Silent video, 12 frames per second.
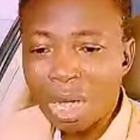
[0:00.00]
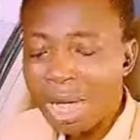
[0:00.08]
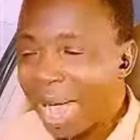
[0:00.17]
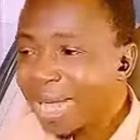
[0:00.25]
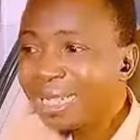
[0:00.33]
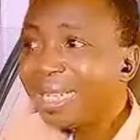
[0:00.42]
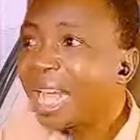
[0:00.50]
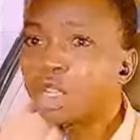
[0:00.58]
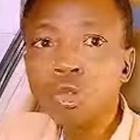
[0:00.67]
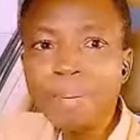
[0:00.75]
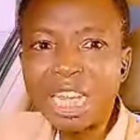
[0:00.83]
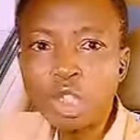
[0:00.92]
I said, they are
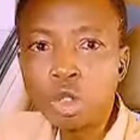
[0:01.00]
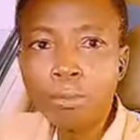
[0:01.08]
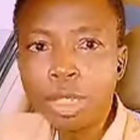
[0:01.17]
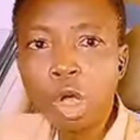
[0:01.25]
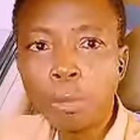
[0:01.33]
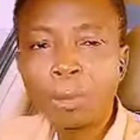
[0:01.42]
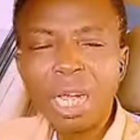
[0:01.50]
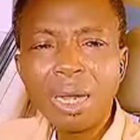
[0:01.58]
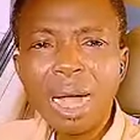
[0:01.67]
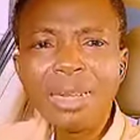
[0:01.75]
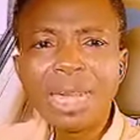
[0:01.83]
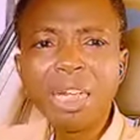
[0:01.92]
sweeping, I shouldn't be up.
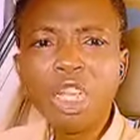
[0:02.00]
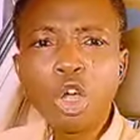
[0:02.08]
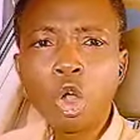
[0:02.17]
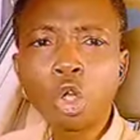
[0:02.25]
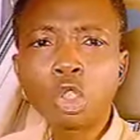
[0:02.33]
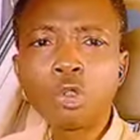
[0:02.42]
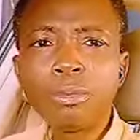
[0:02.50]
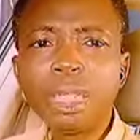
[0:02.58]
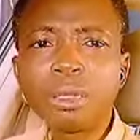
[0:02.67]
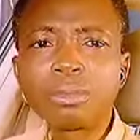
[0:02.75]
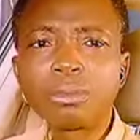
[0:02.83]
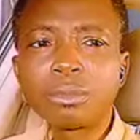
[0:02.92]
And then he occurred to me.
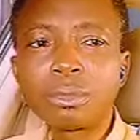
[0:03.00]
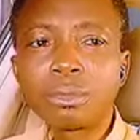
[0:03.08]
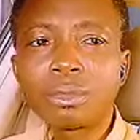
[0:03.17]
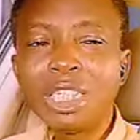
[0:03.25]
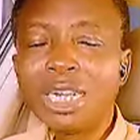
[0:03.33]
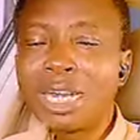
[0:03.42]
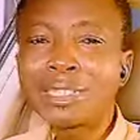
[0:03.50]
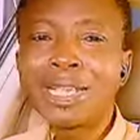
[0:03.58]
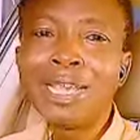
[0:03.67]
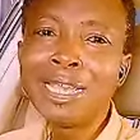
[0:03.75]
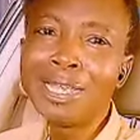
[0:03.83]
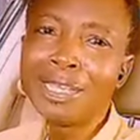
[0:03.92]
He now said,
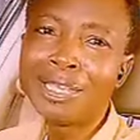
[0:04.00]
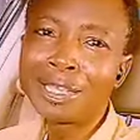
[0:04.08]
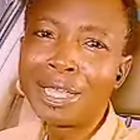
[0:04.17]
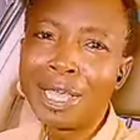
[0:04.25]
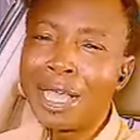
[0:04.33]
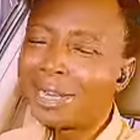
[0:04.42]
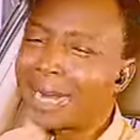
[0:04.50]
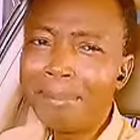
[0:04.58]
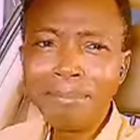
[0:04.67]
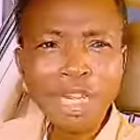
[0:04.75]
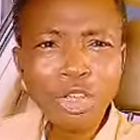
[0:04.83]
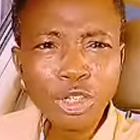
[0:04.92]
hey, now
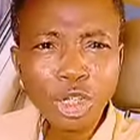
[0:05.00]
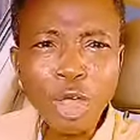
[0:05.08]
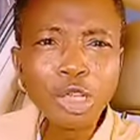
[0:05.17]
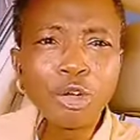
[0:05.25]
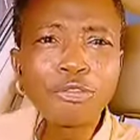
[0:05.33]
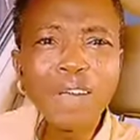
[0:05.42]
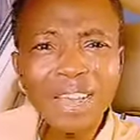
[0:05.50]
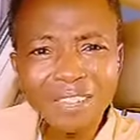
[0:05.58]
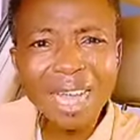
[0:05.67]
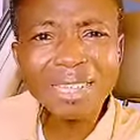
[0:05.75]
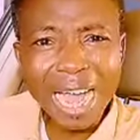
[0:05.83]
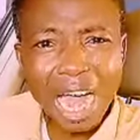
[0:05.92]
Bini, you are in your
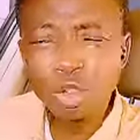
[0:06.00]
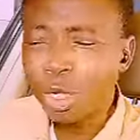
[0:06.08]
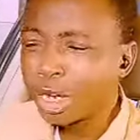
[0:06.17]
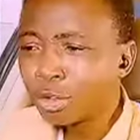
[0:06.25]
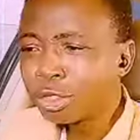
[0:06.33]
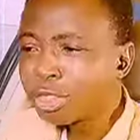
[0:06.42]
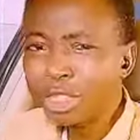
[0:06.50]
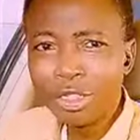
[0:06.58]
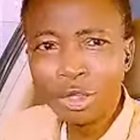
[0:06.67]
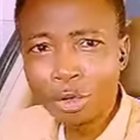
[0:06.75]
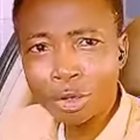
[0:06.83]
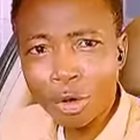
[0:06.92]
father's house, you are not in
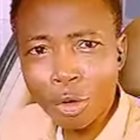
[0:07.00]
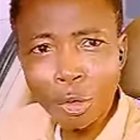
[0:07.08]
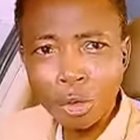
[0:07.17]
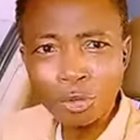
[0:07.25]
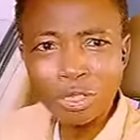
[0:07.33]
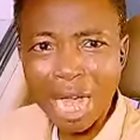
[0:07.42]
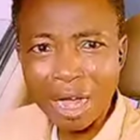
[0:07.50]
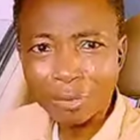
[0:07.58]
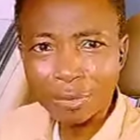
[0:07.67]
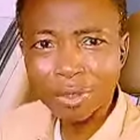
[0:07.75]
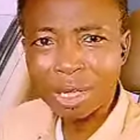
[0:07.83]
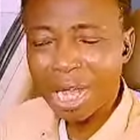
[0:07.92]
your uncle's
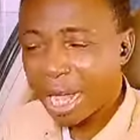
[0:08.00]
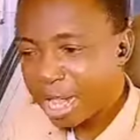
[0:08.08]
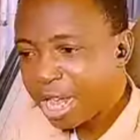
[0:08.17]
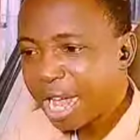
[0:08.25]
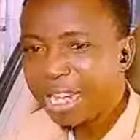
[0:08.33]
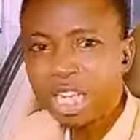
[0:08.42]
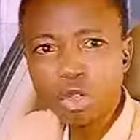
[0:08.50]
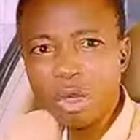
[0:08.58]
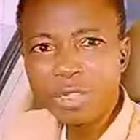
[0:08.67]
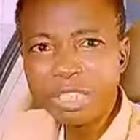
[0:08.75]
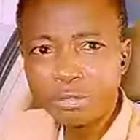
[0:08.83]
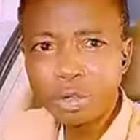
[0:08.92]
house. Here they do
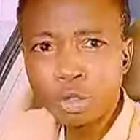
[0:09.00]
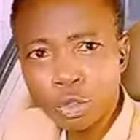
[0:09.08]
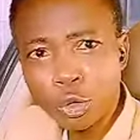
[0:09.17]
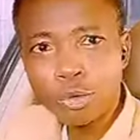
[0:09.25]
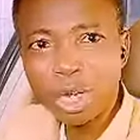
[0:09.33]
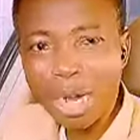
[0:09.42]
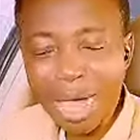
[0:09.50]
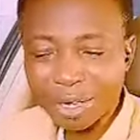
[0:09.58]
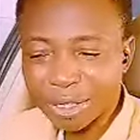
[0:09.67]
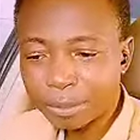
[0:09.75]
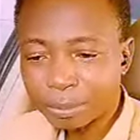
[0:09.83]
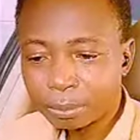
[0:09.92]
everything for you, so relax.